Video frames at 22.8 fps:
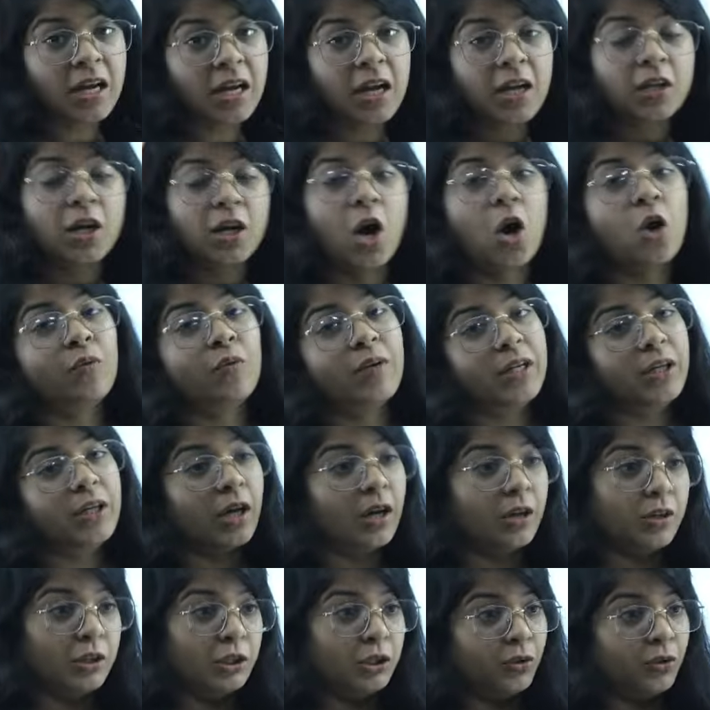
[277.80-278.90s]
Now when
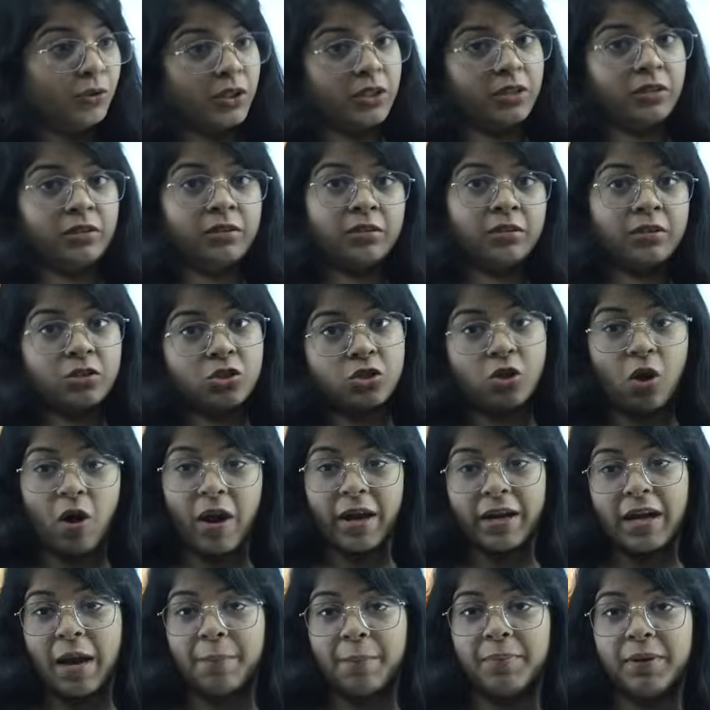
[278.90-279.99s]
Newton saw
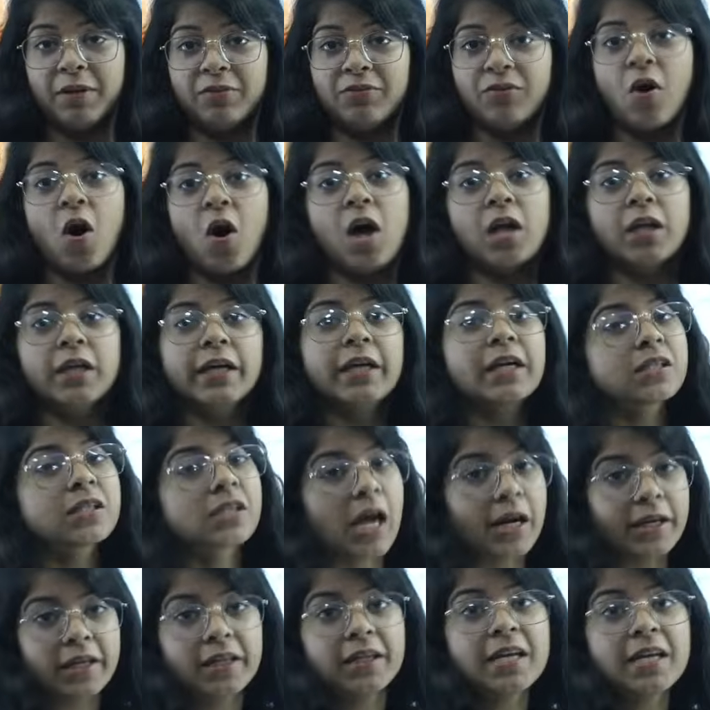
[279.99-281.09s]
an apple fall, he
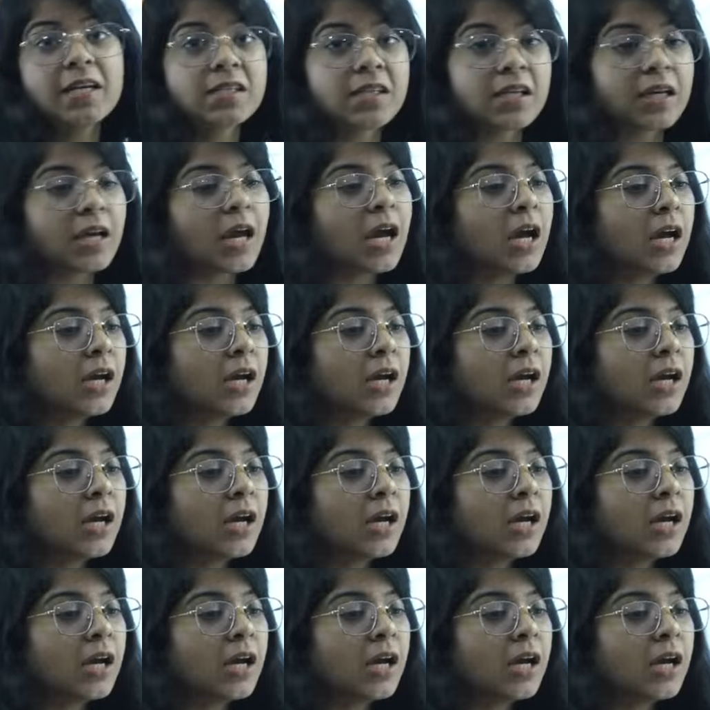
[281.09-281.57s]
started testing.